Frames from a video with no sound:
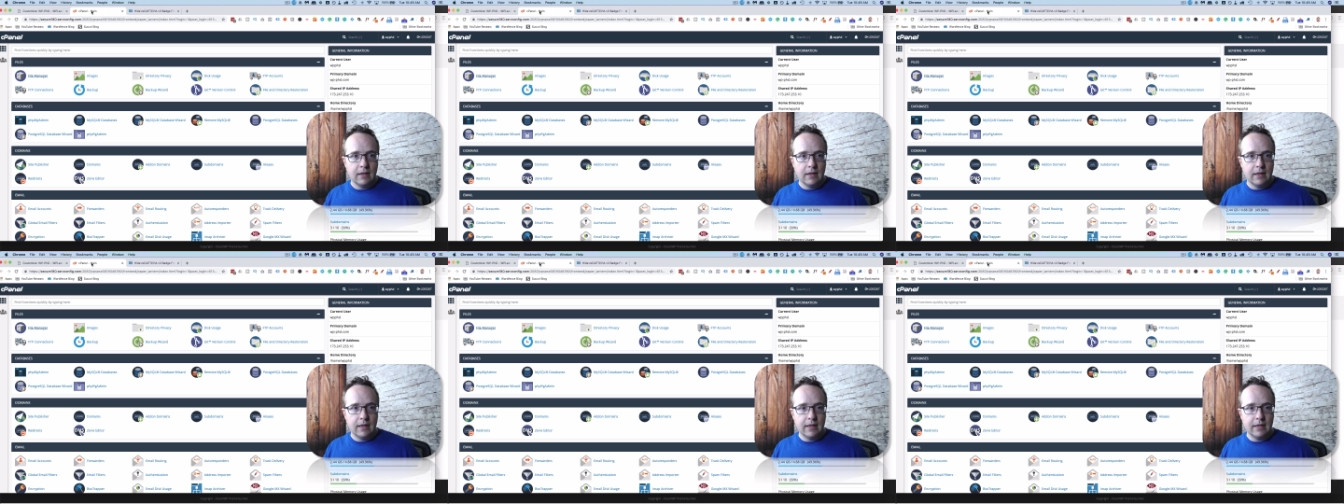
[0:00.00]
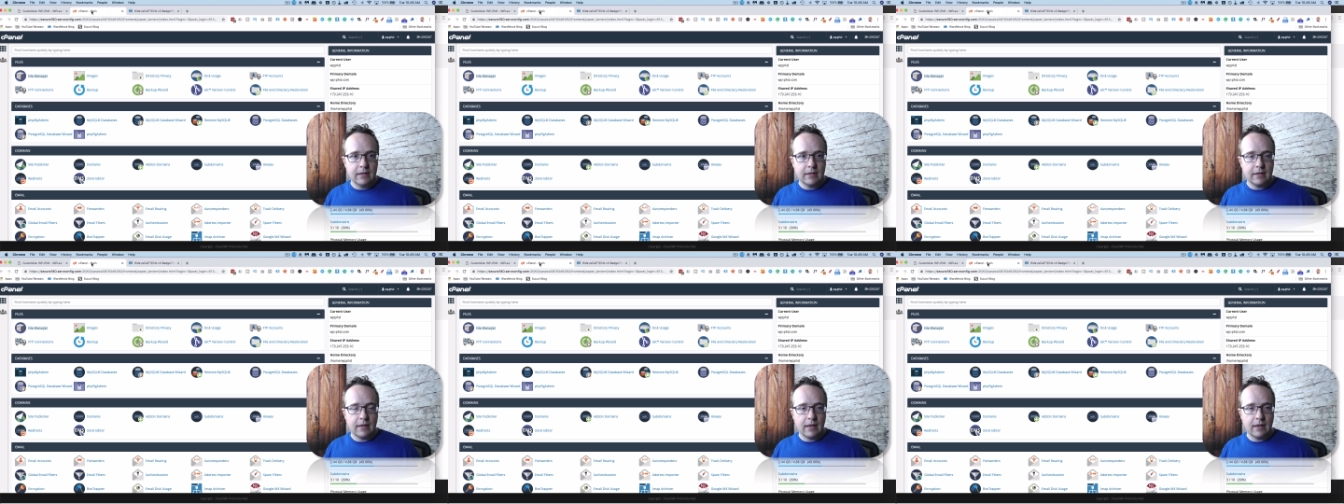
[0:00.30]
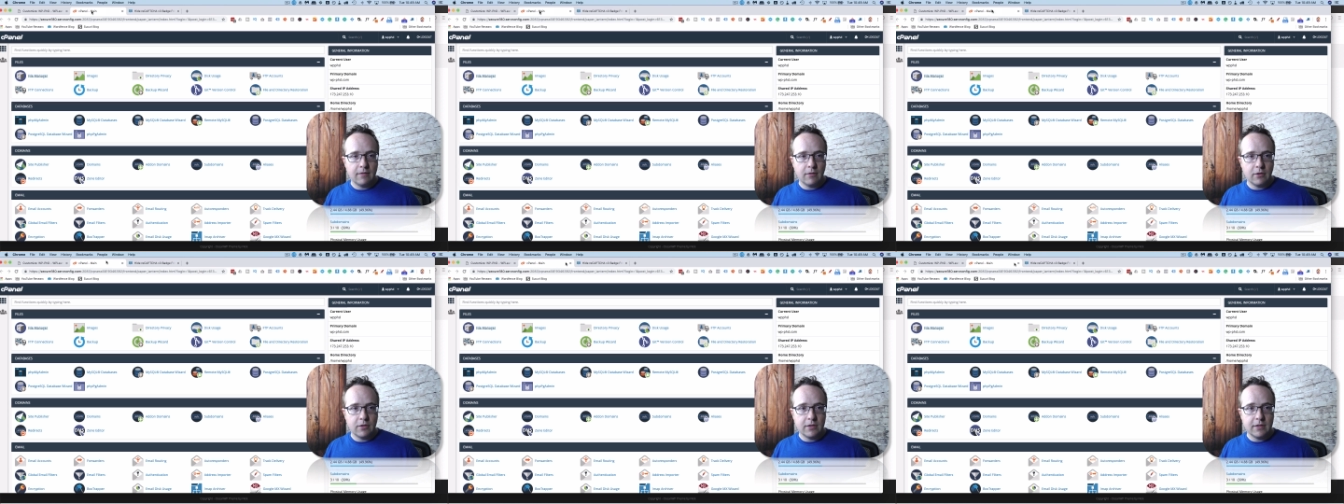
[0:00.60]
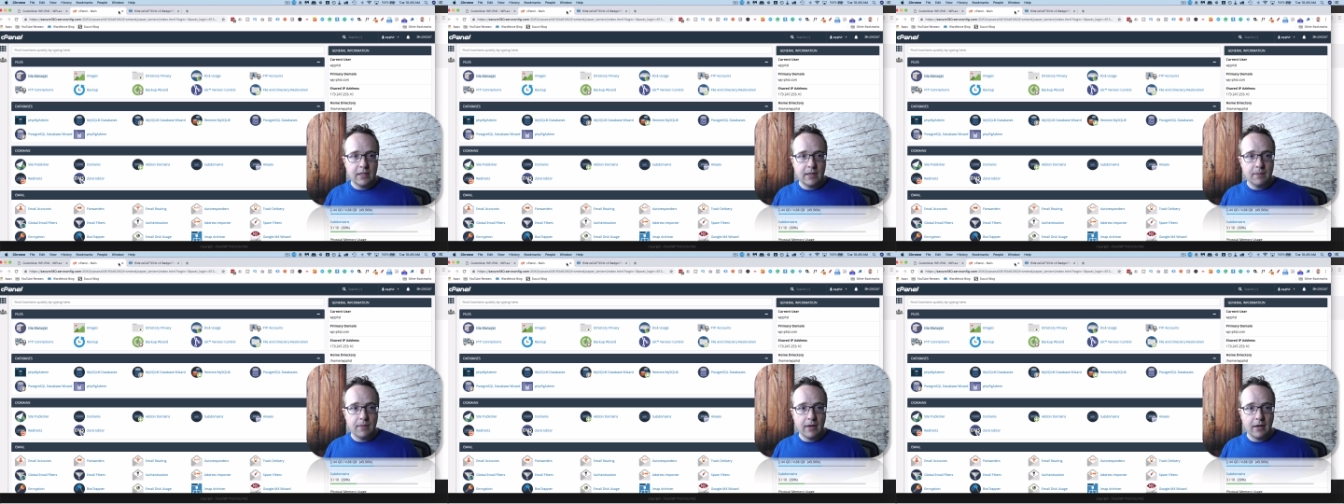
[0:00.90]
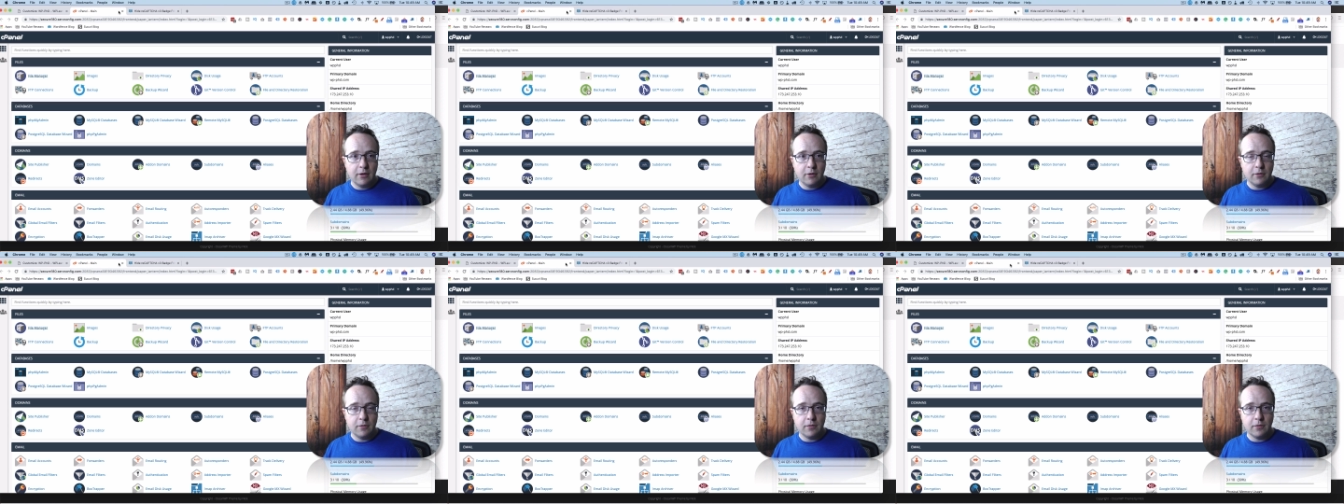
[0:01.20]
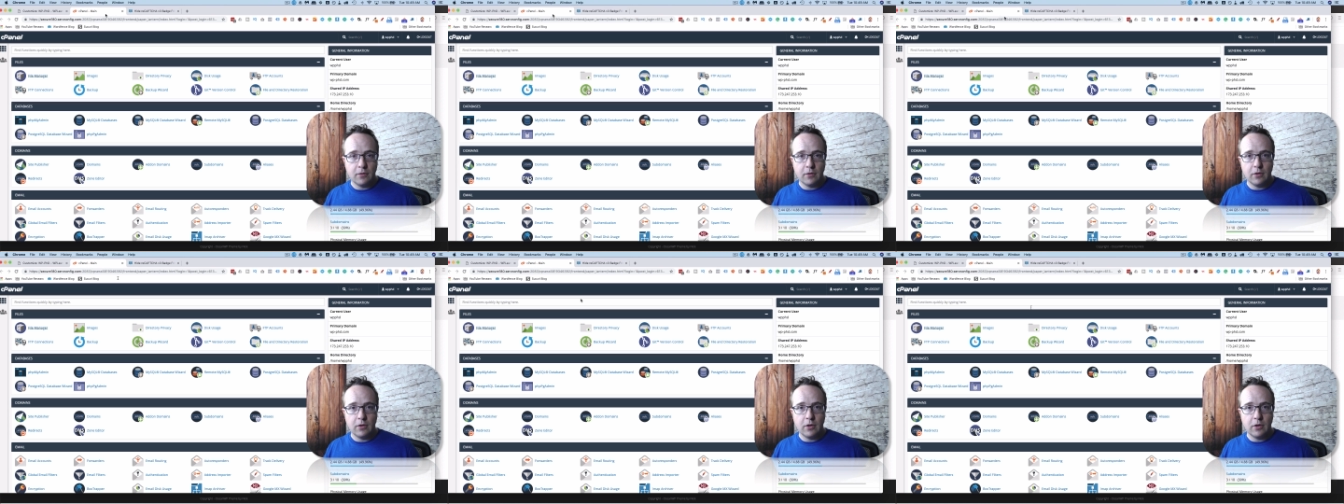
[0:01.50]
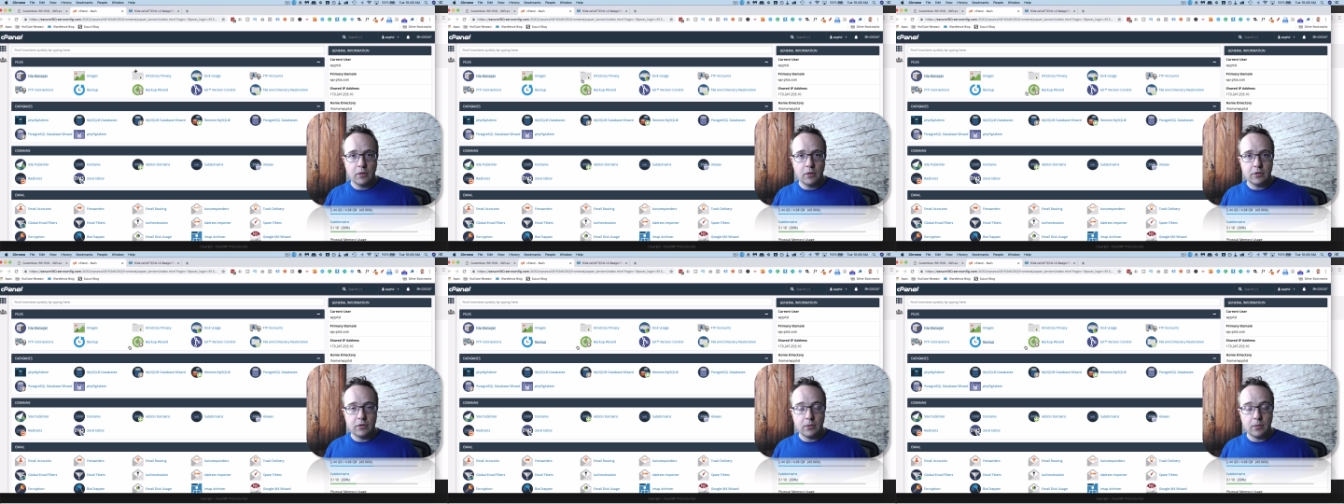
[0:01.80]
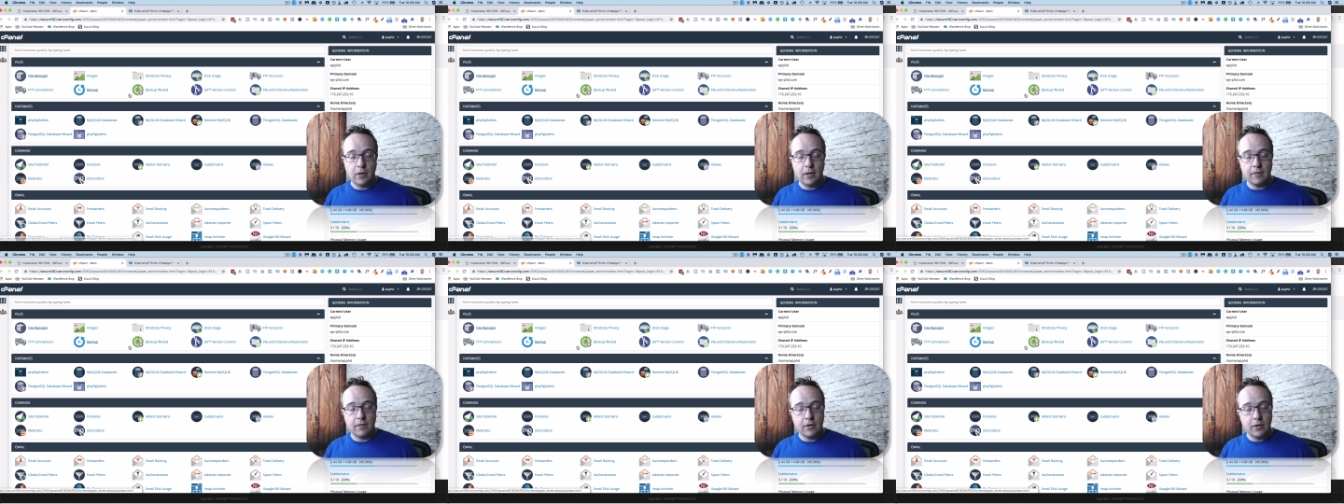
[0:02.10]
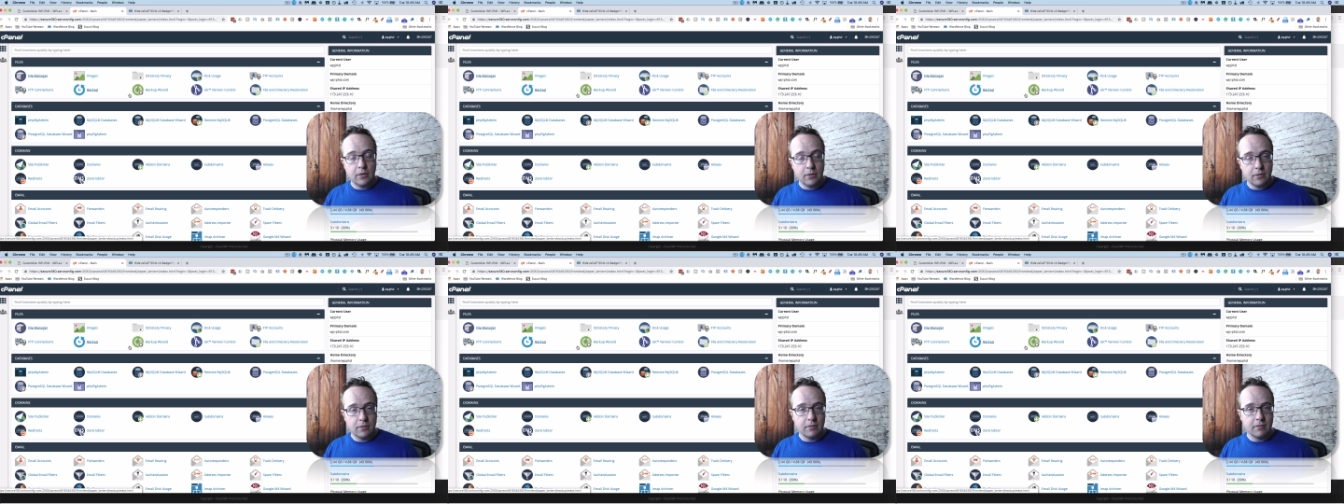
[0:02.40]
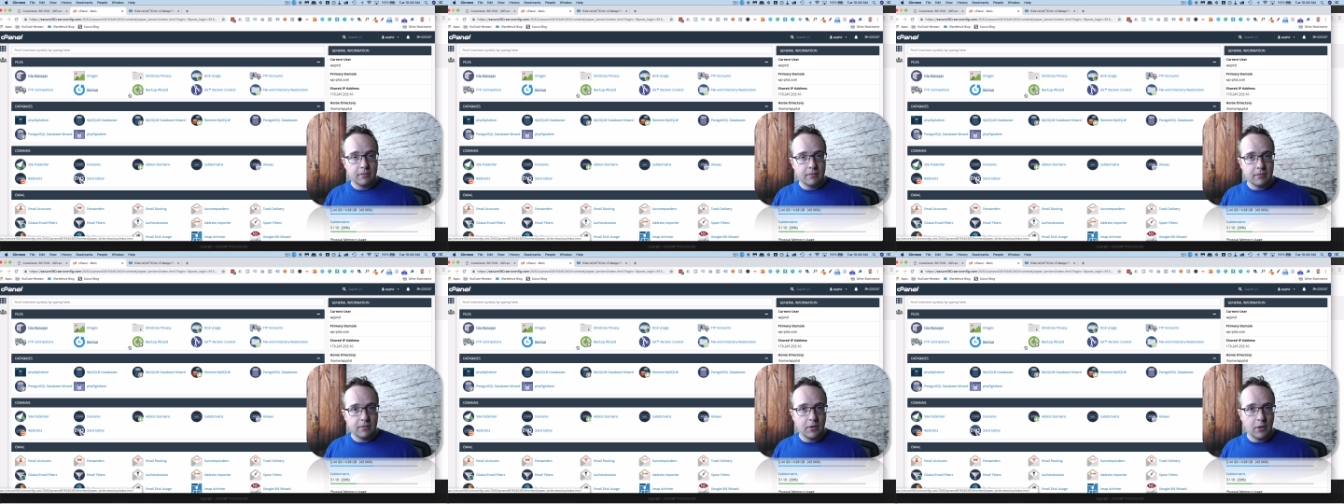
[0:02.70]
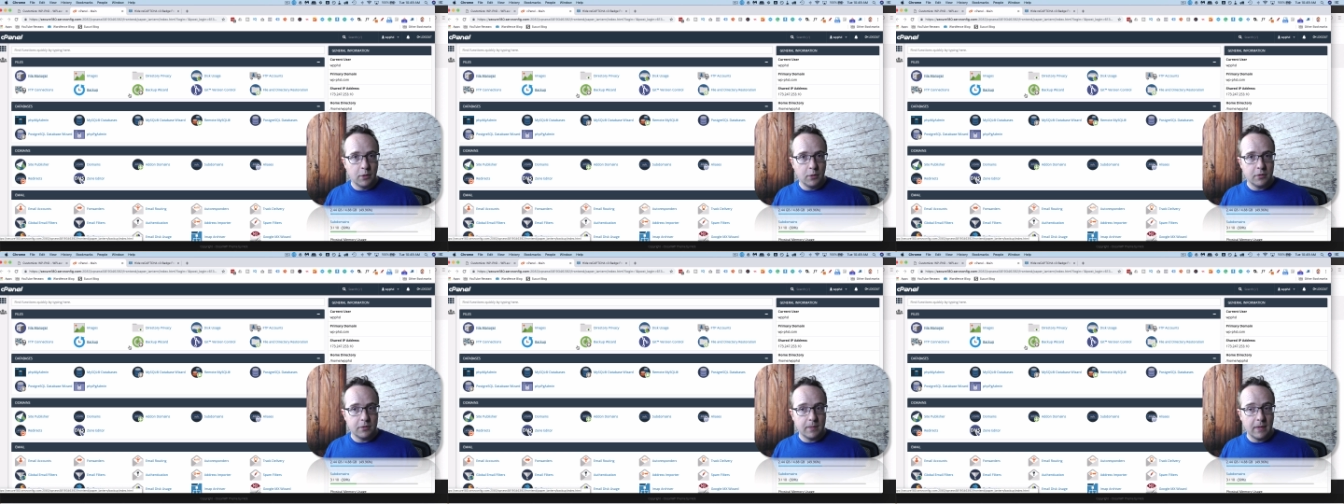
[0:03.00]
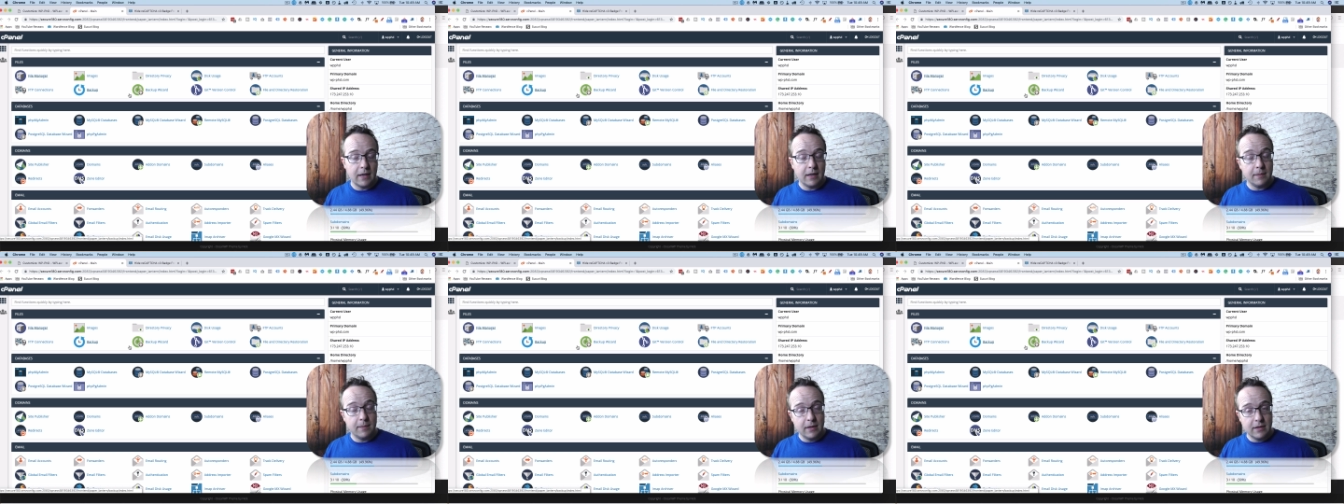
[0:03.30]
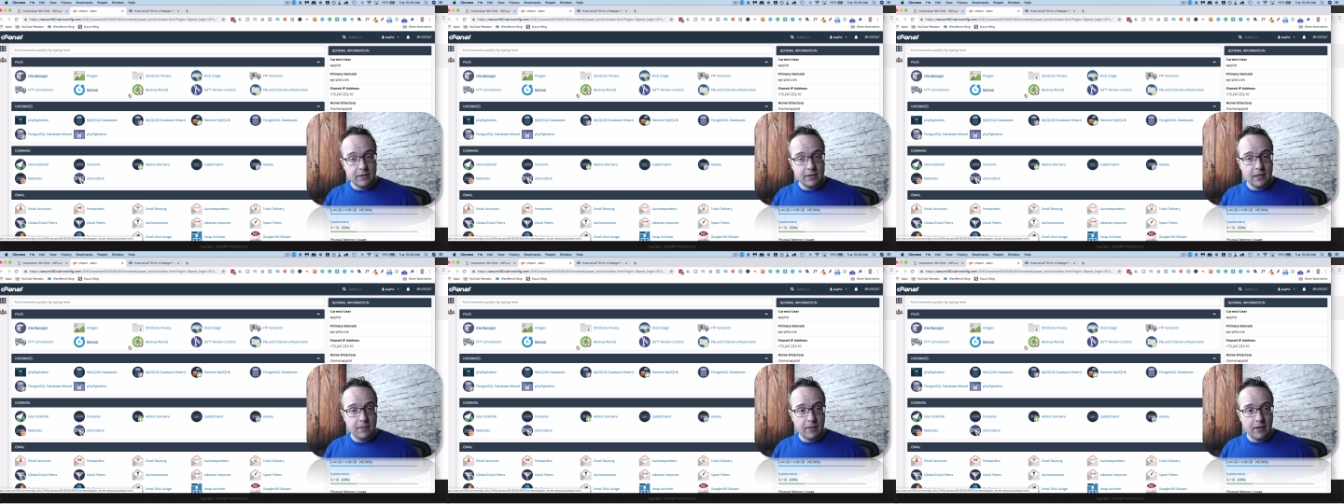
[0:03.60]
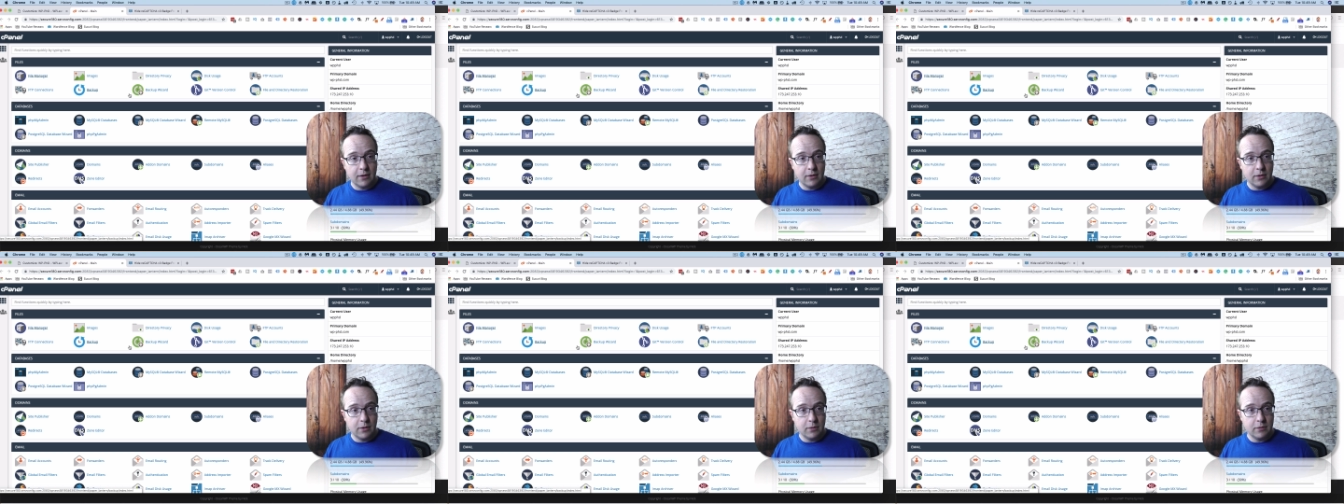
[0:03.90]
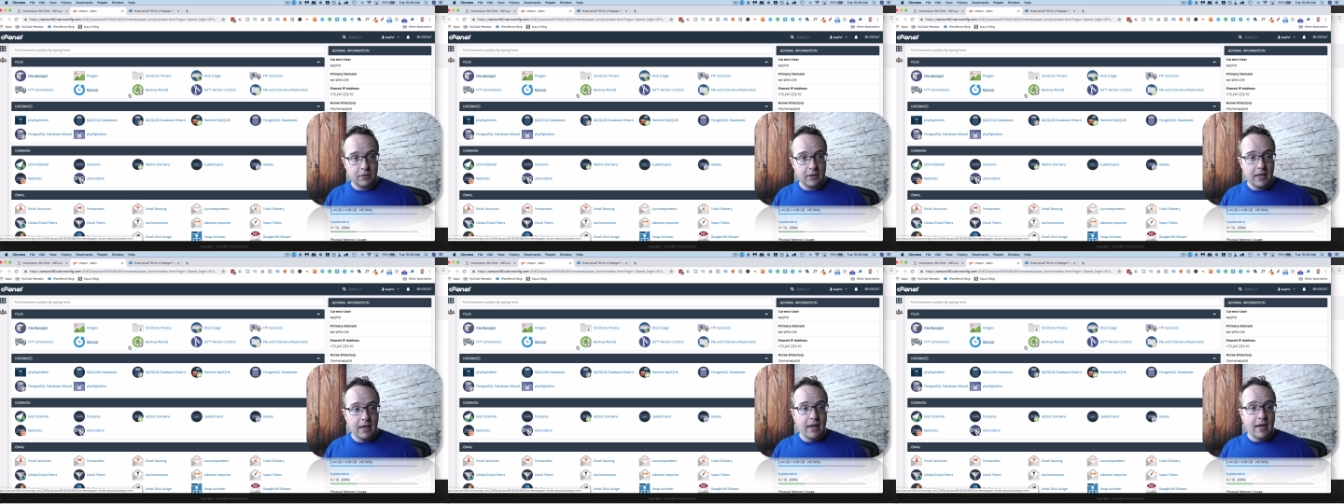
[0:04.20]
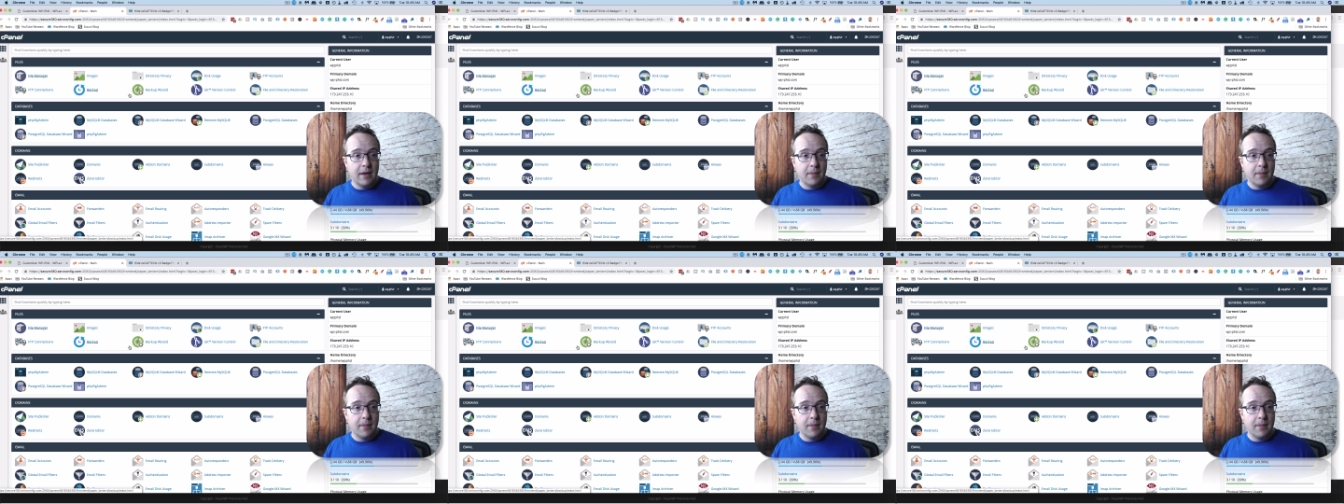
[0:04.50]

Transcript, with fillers: Inside of our cPanel for our host, or wherever you host, might not be a cPanel host,